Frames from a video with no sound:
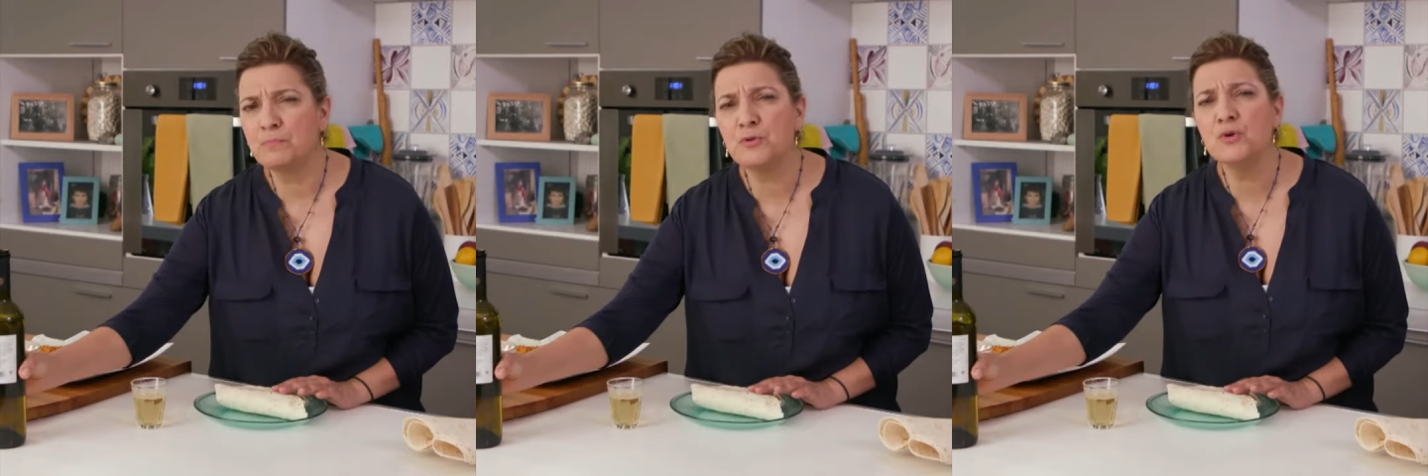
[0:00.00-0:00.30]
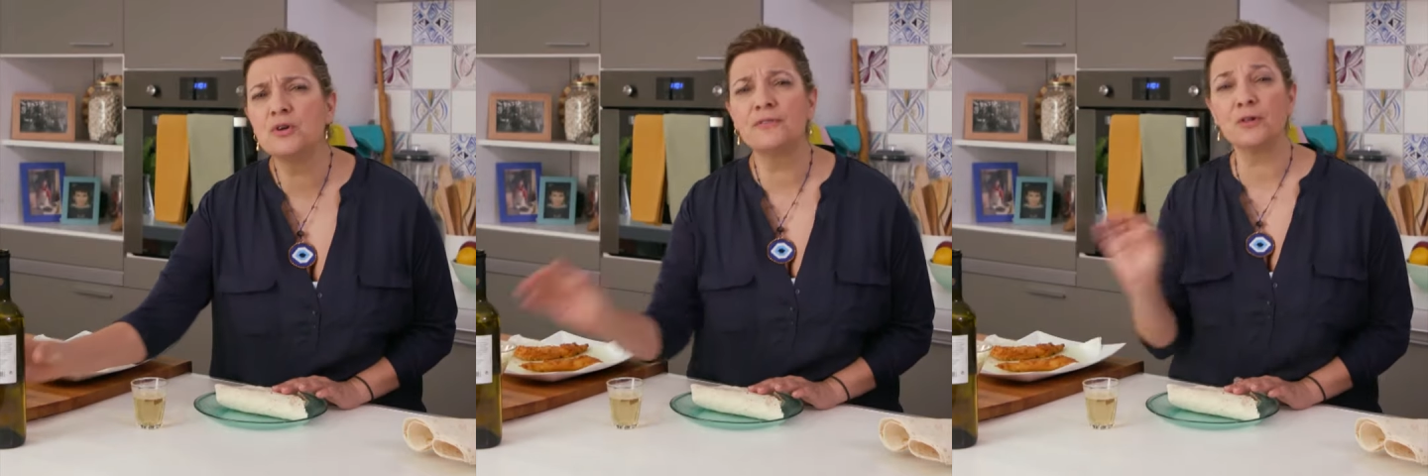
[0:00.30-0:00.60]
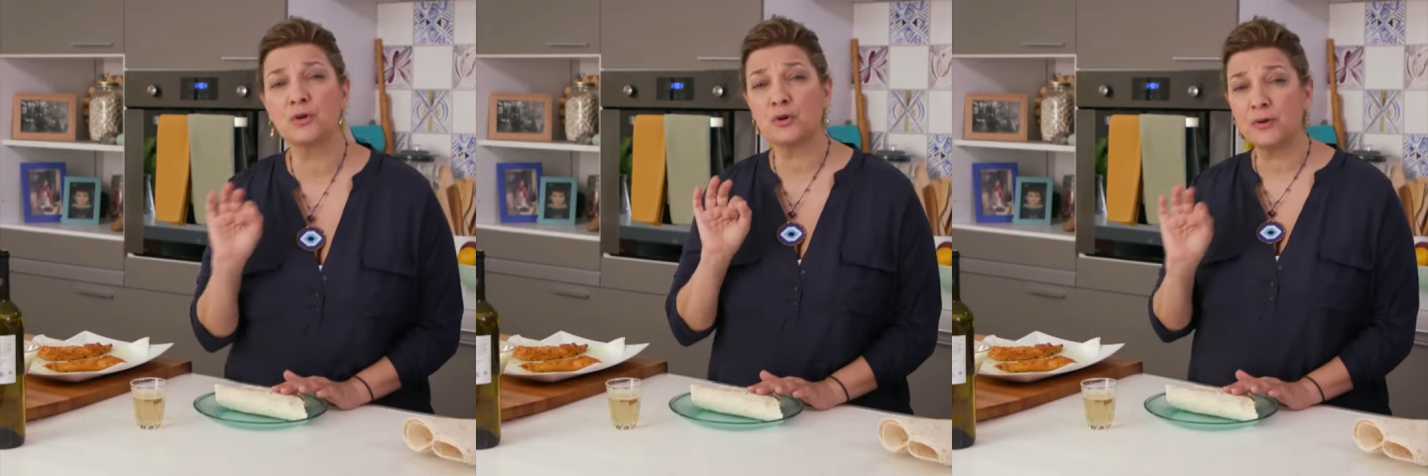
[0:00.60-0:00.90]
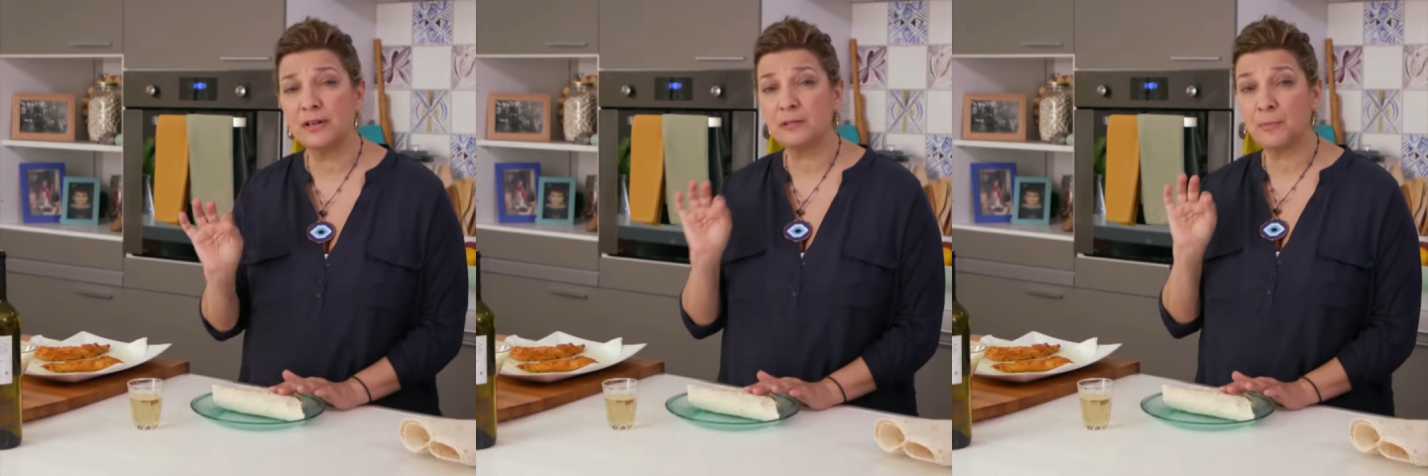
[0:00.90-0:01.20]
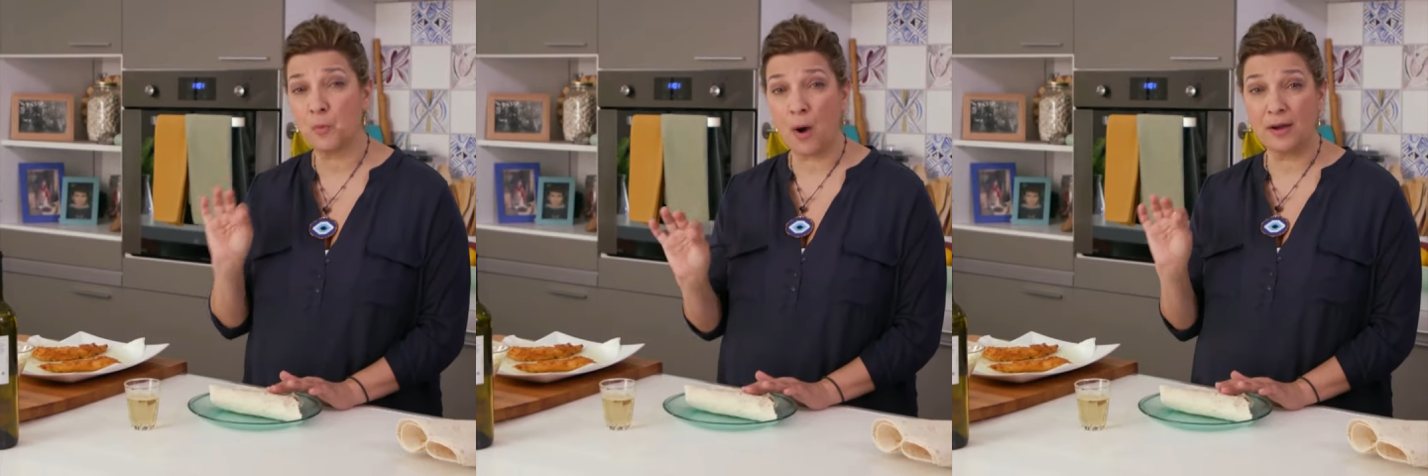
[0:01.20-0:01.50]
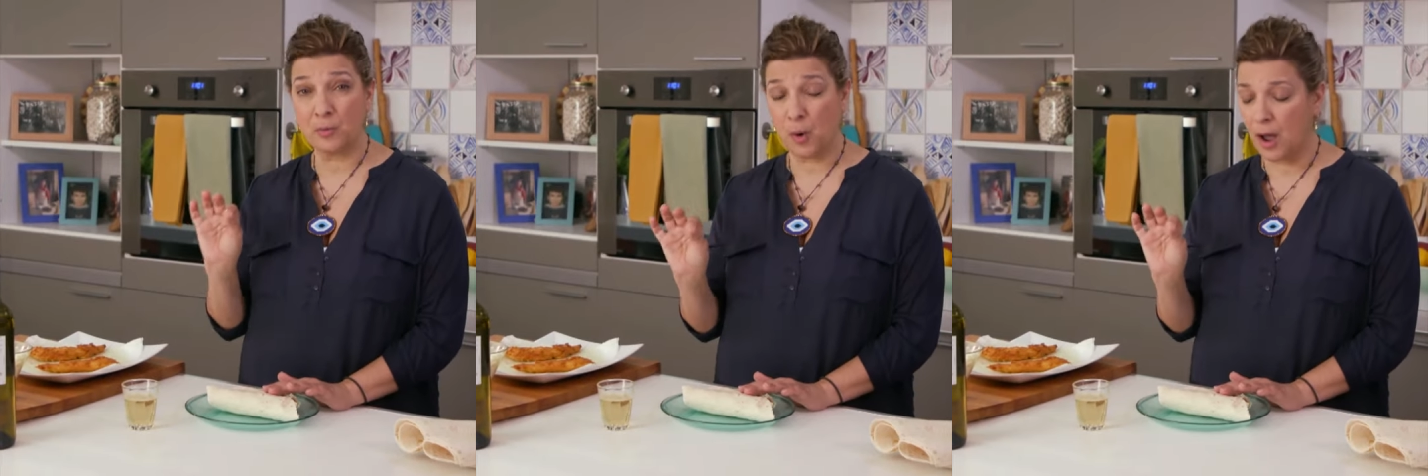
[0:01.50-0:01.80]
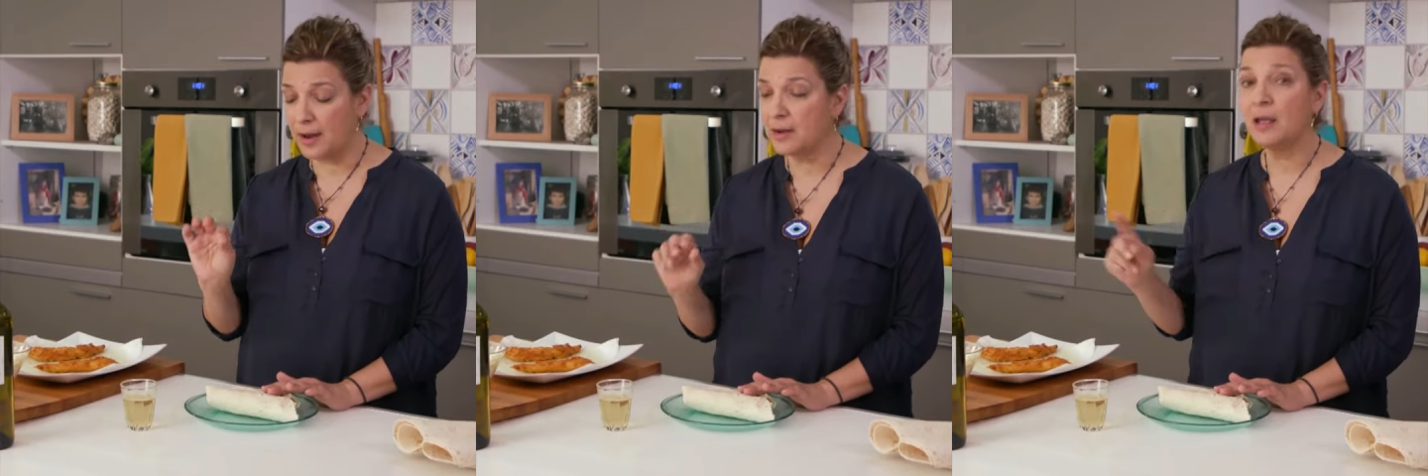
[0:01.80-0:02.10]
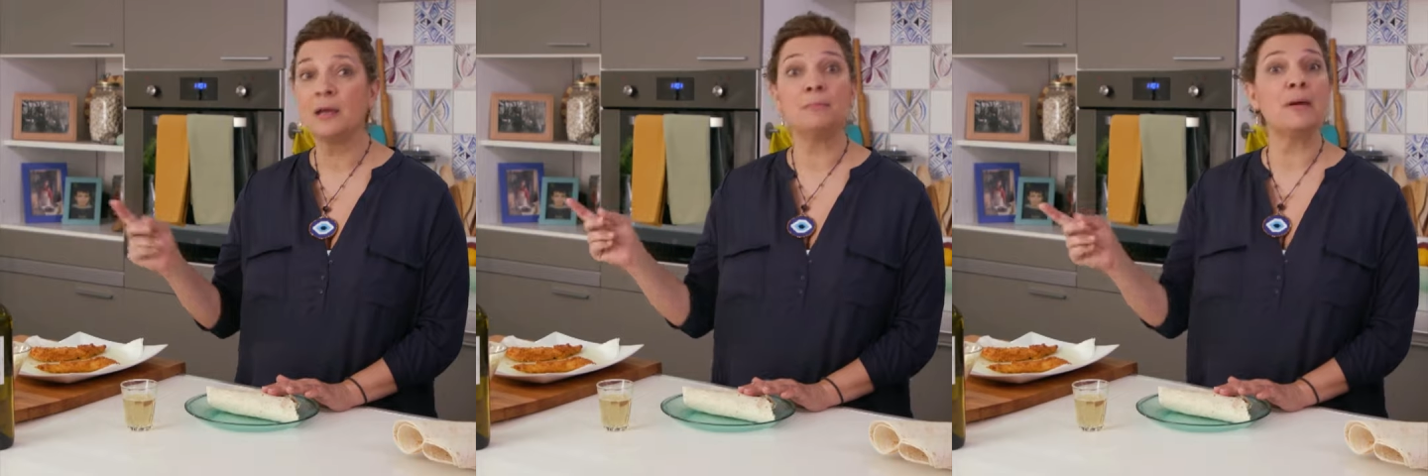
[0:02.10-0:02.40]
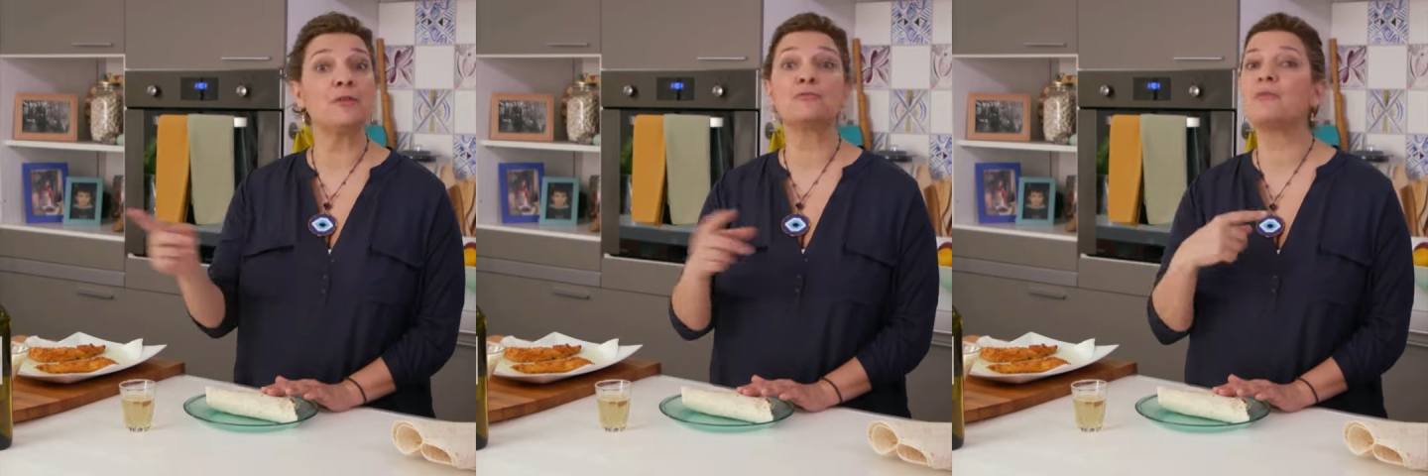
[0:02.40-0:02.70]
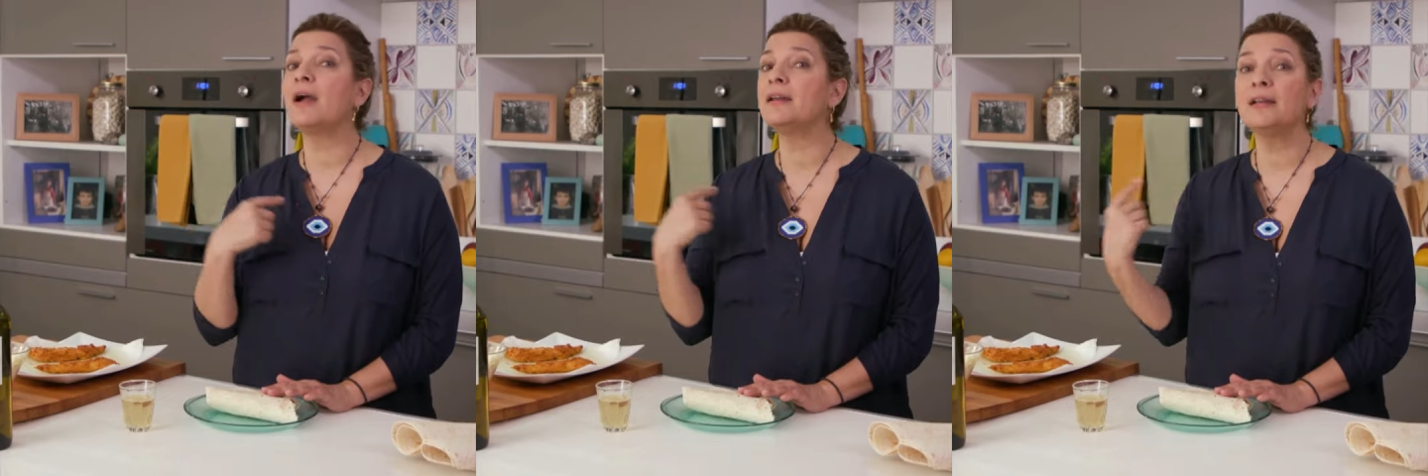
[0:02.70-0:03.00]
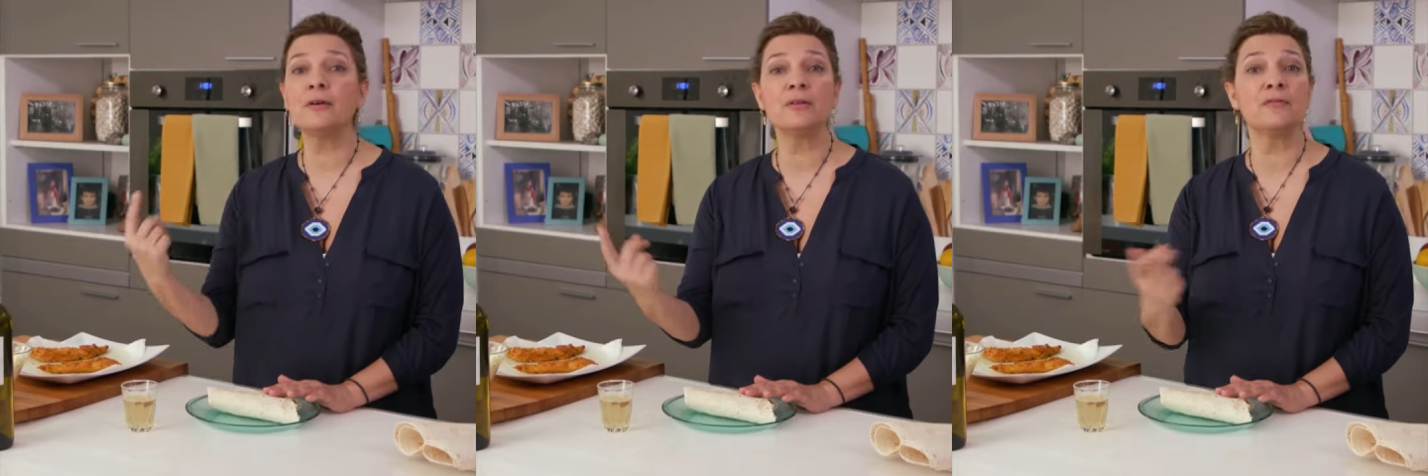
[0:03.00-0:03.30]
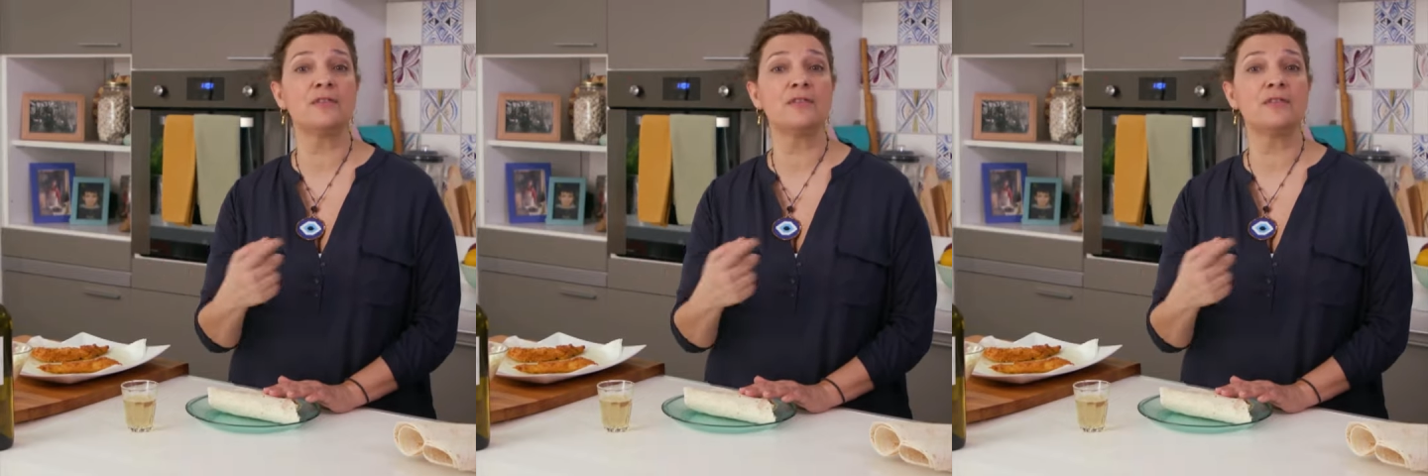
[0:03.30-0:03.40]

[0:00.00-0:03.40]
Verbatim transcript: Beautiful, crisp white wine made right here in the